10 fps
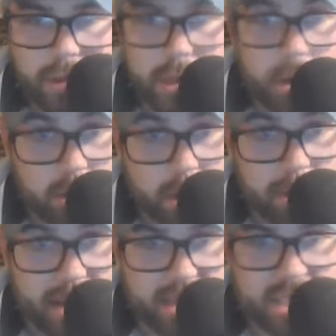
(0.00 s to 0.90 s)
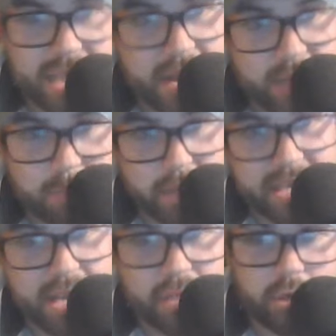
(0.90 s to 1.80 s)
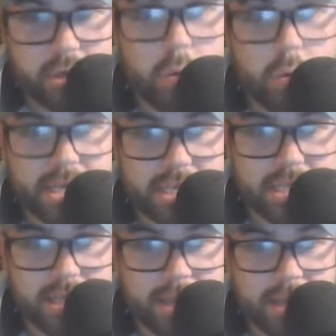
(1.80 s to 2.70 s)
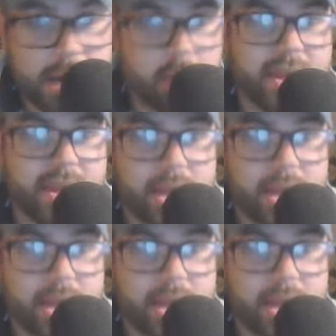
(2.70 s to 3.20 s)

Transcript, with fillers: goes up against a side that's played together for 2 weeks. You know what the